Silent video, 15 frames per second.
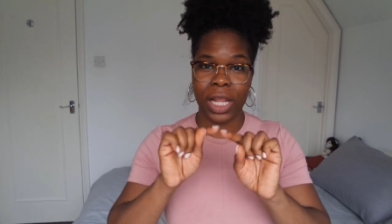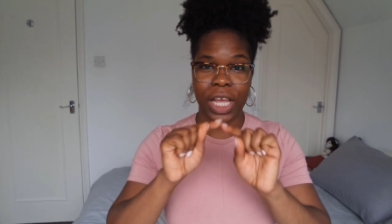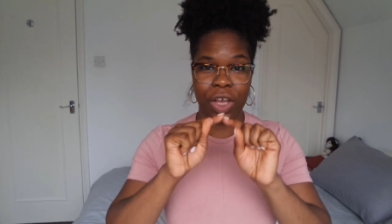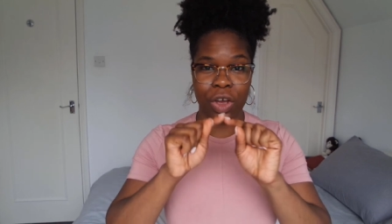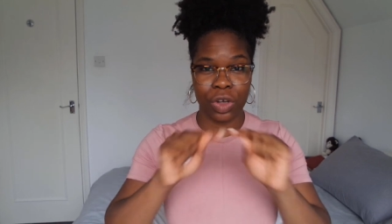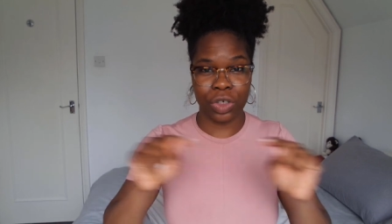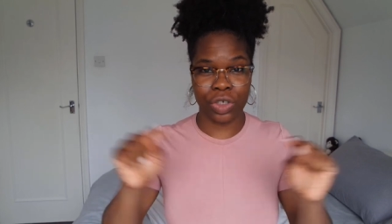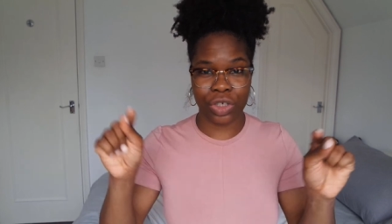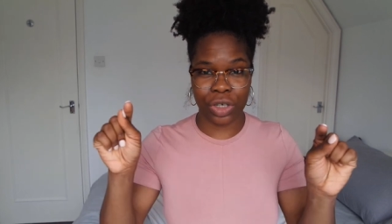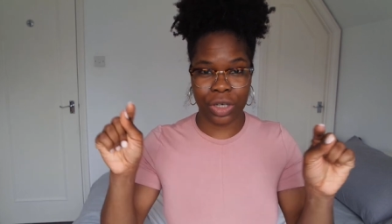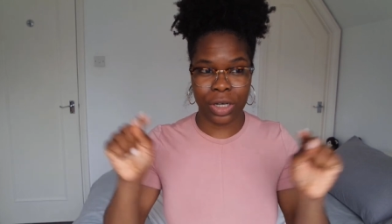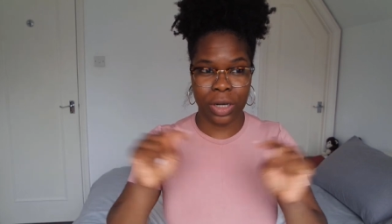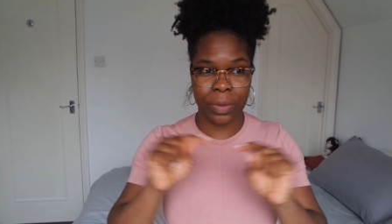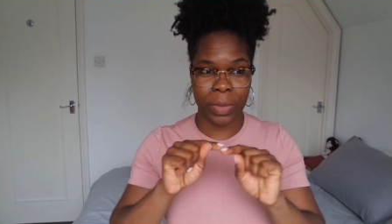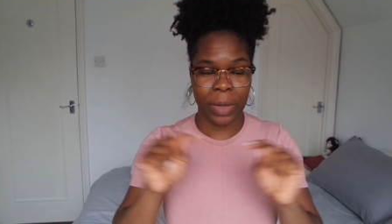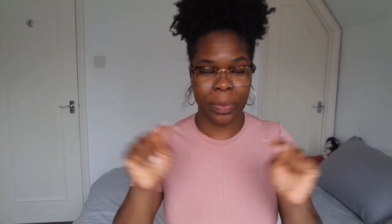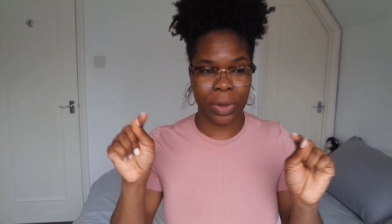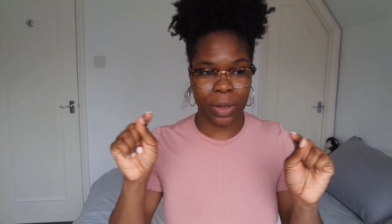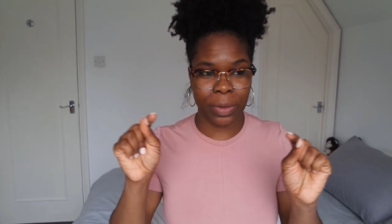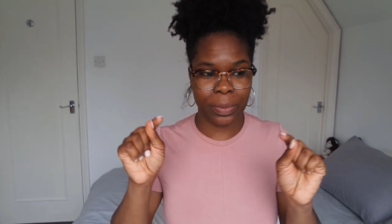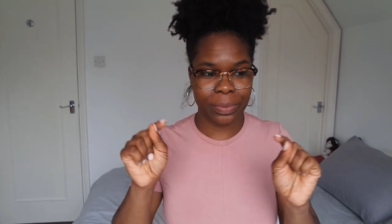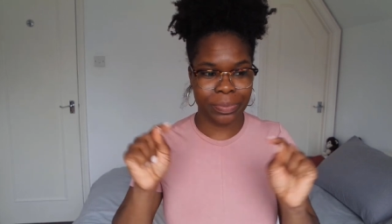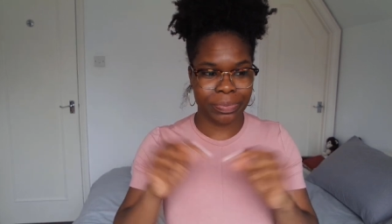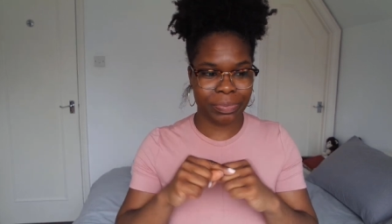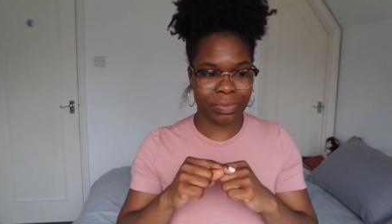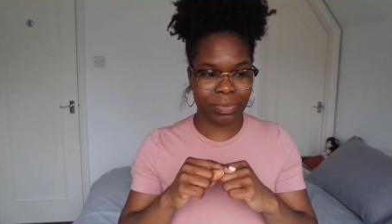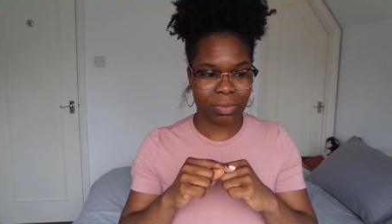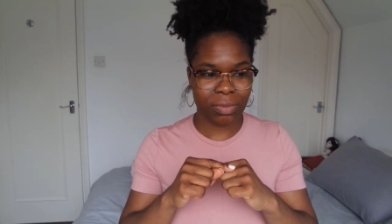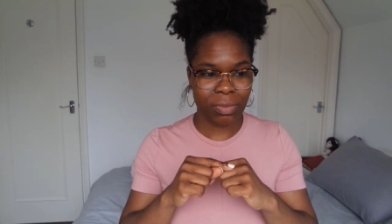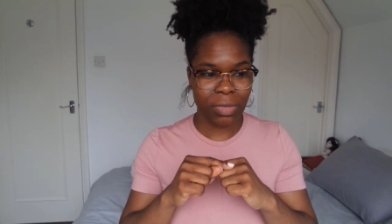like under my bum,
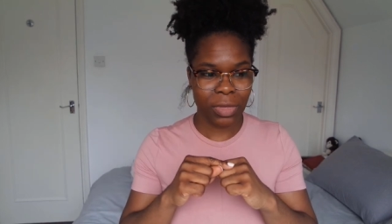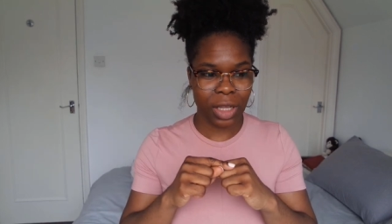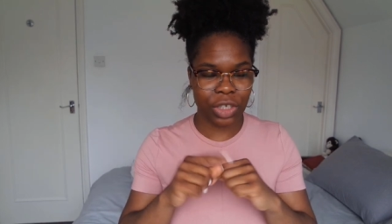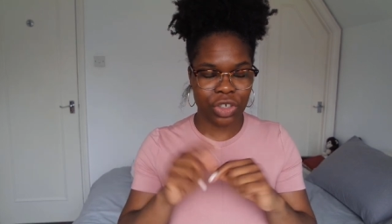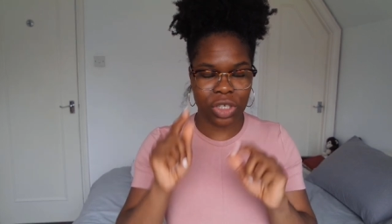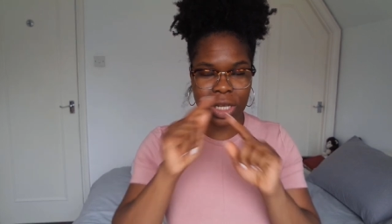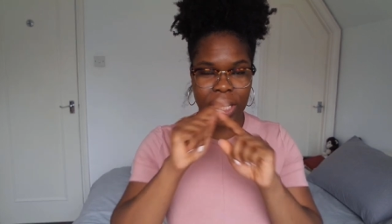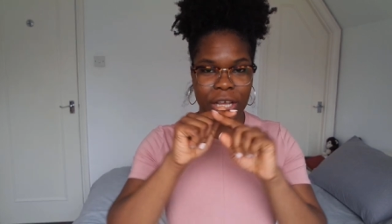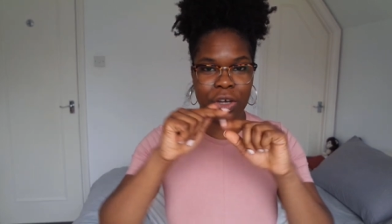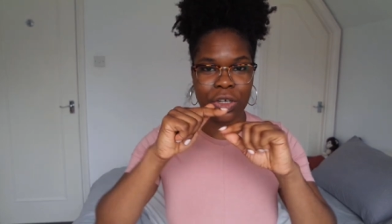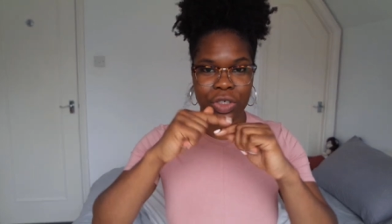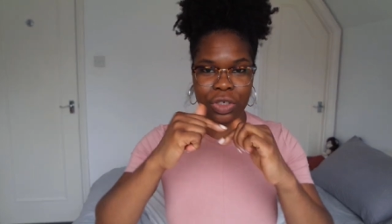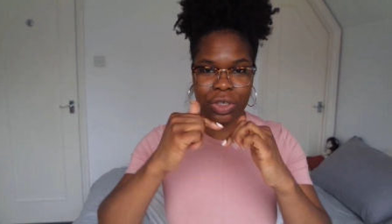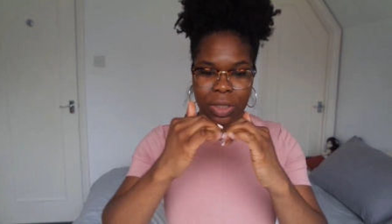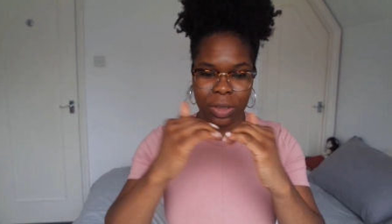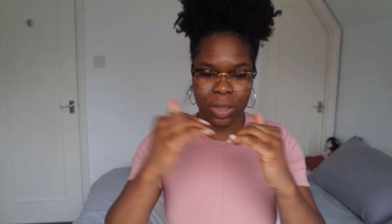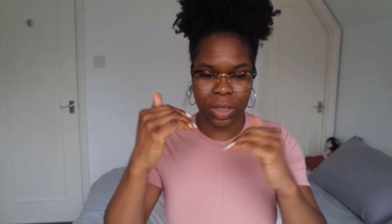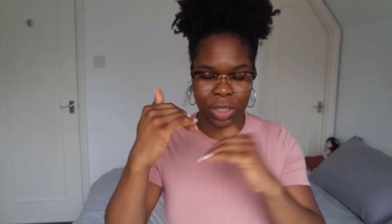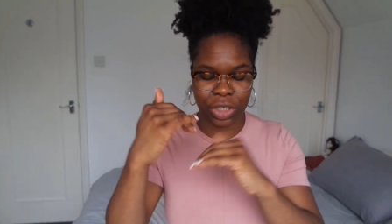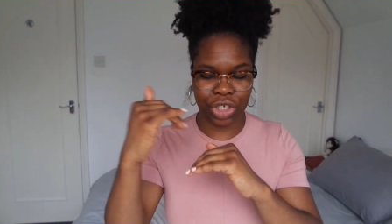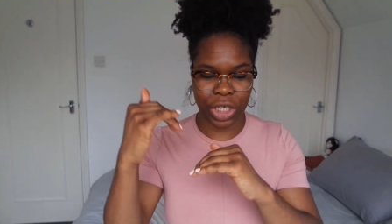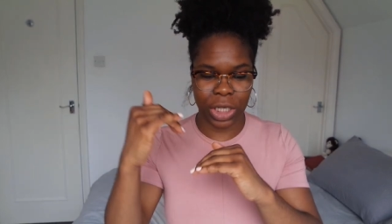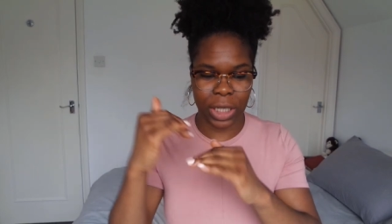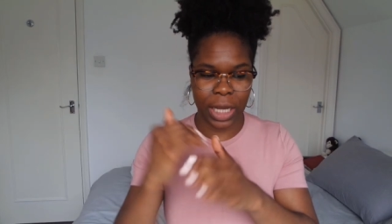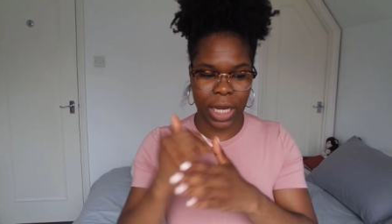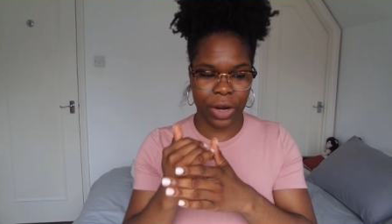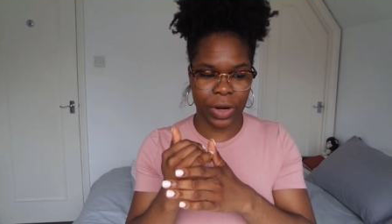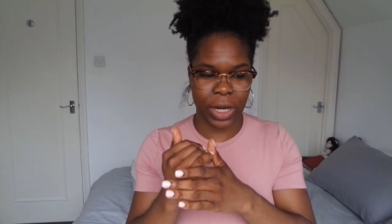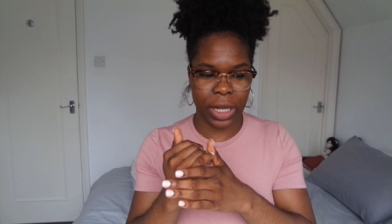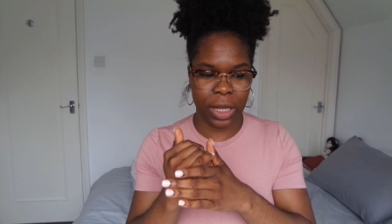just like under the cheek
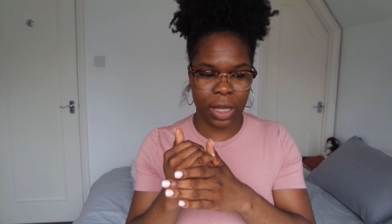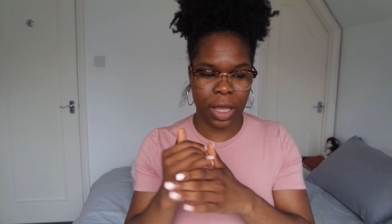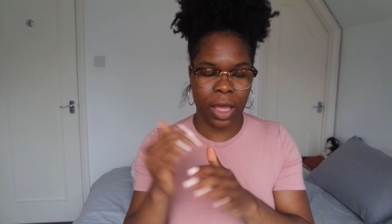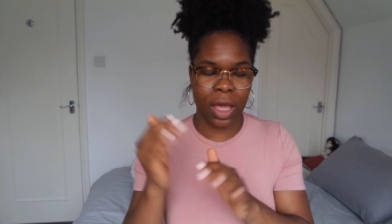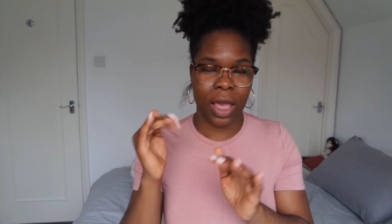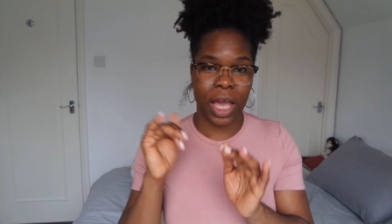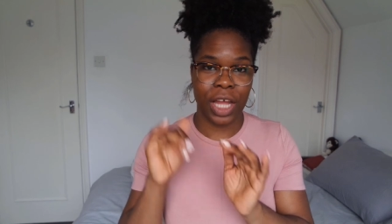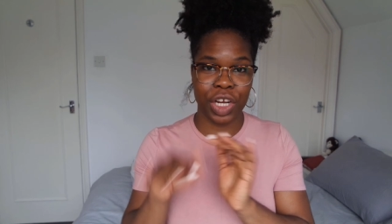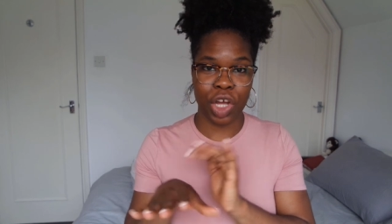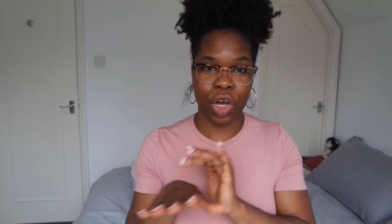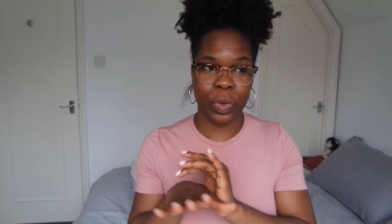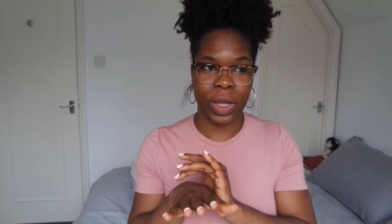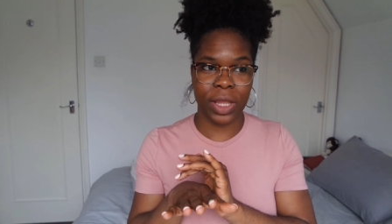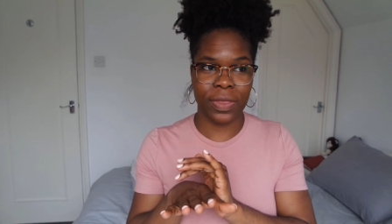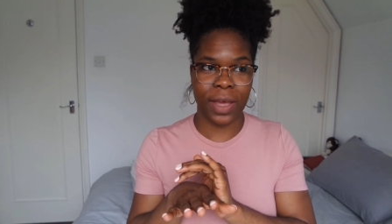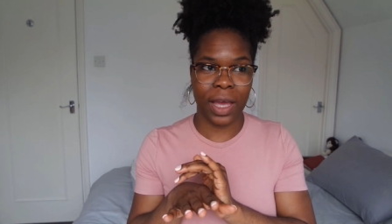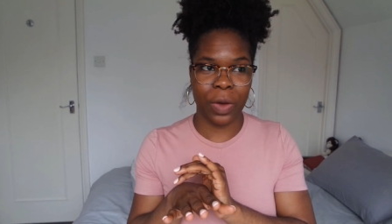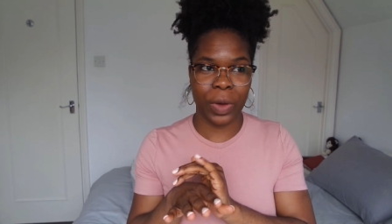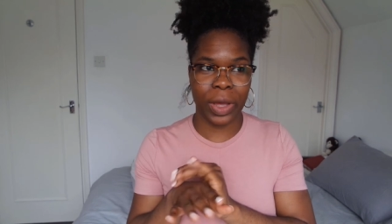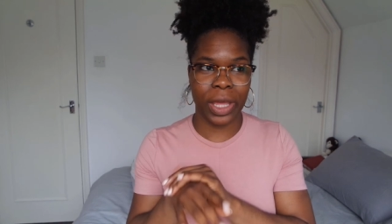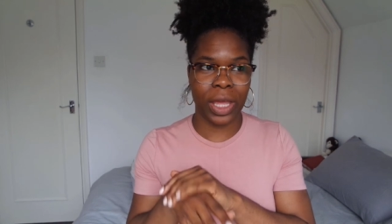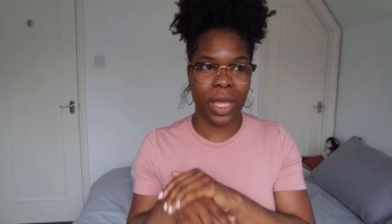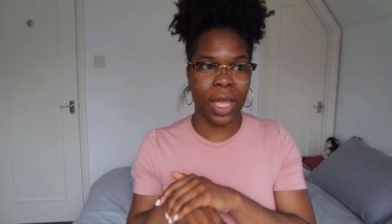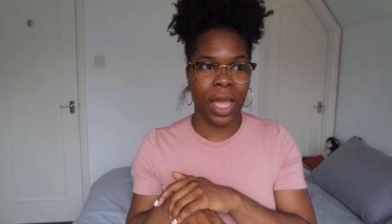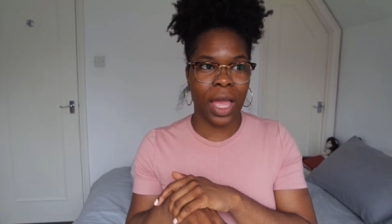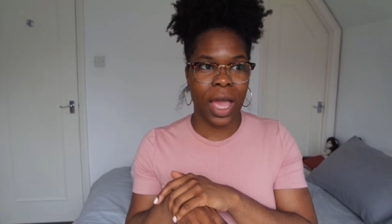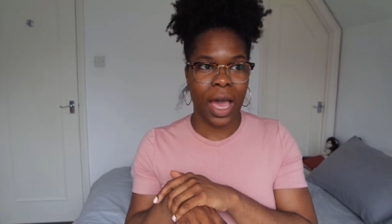area and go in that way.